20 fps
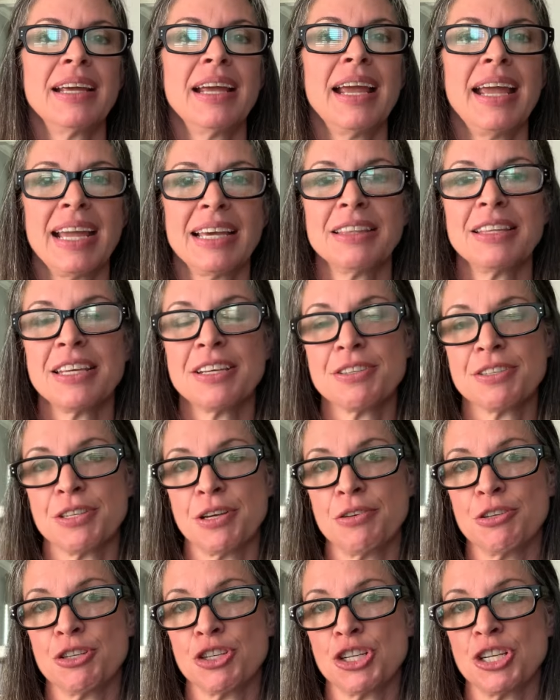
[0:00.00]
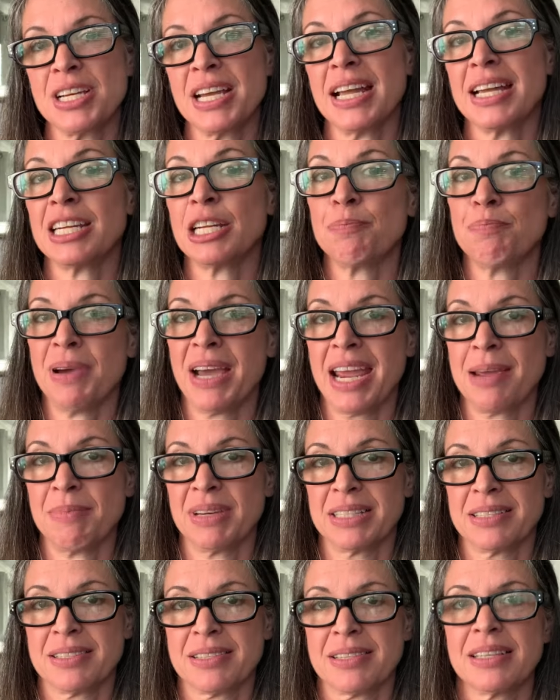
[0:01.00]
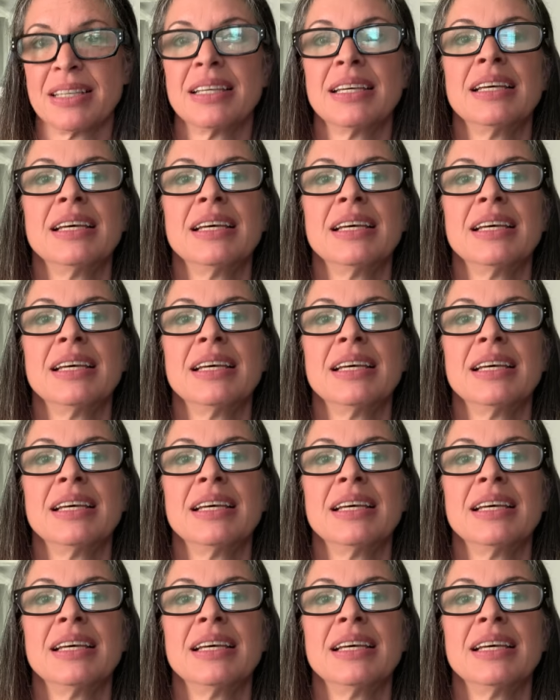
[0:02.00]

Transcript: and the associated payments.